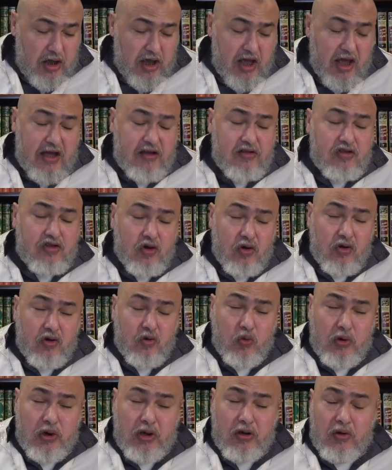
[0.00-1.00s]
and
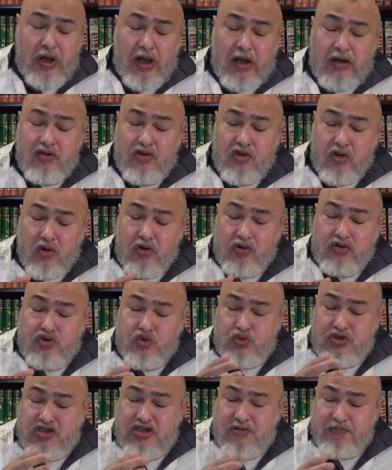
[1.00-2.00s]
those
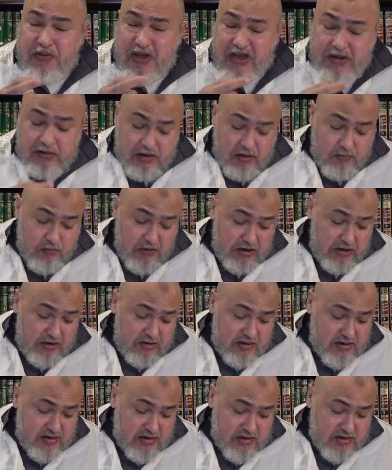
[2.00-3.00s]
who spend their money,
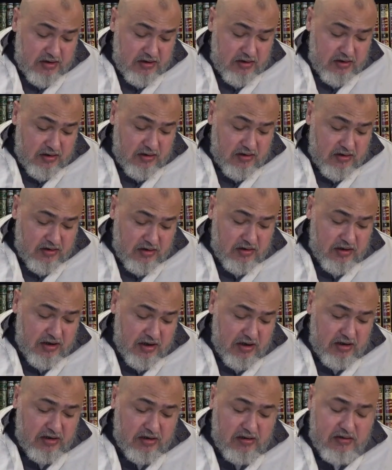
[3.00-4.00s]
this is in
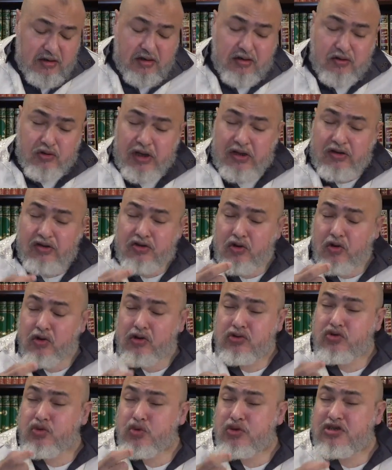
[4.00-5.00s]
38, and
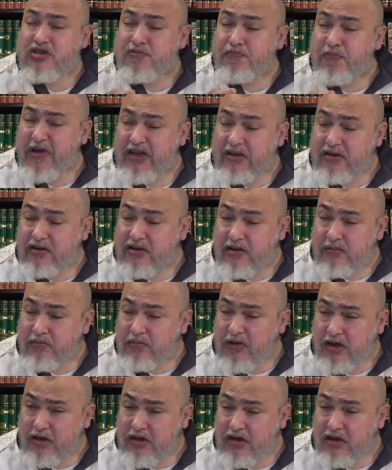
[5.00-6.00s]
those who spend their
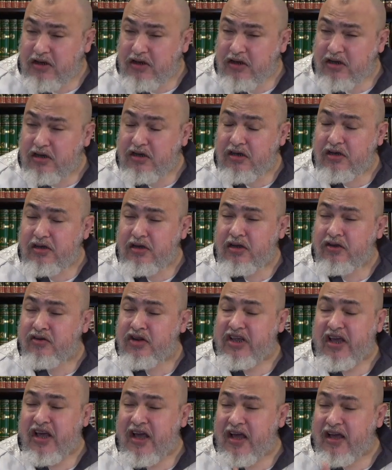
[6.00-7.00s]
money in
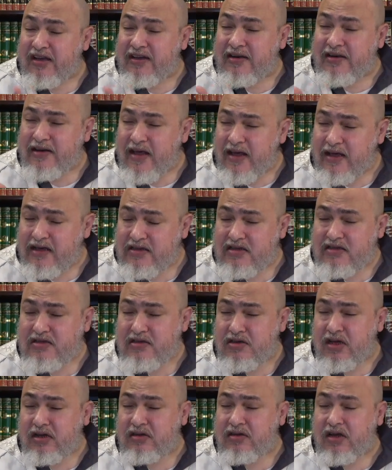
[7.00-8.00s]
ri'a'in nas,
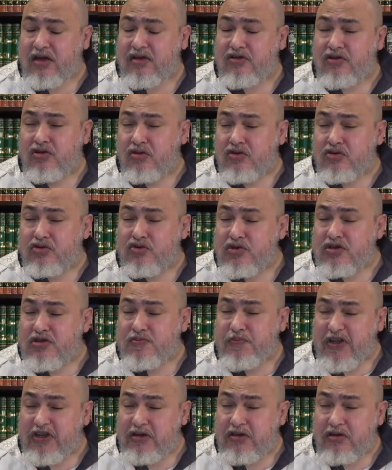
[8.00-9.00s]
those who
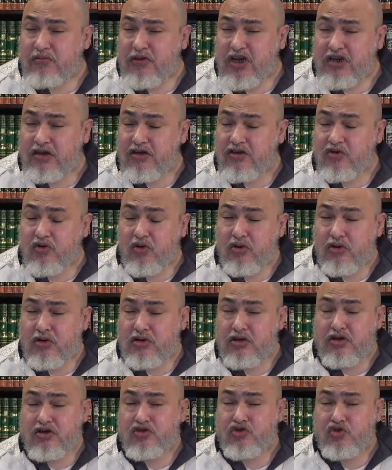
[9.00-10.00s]
spend their money in
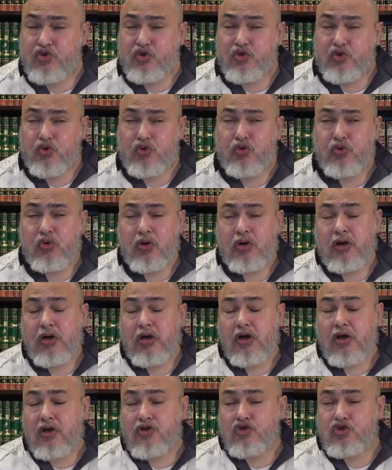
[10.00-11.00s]
order to
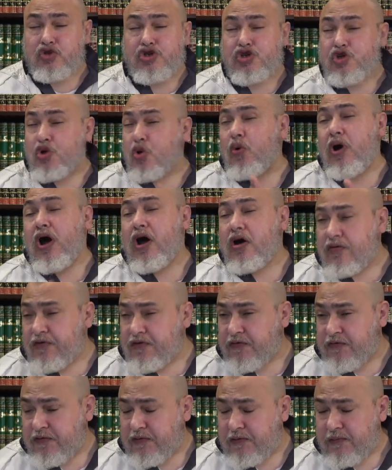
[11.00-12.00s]
show
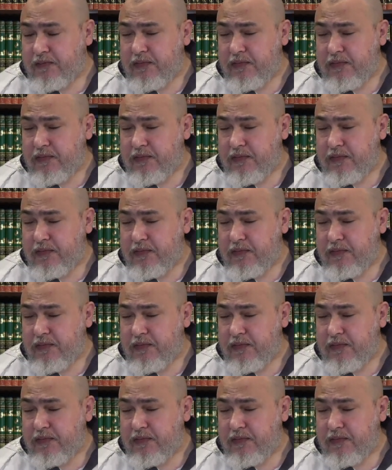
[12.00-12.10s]
off.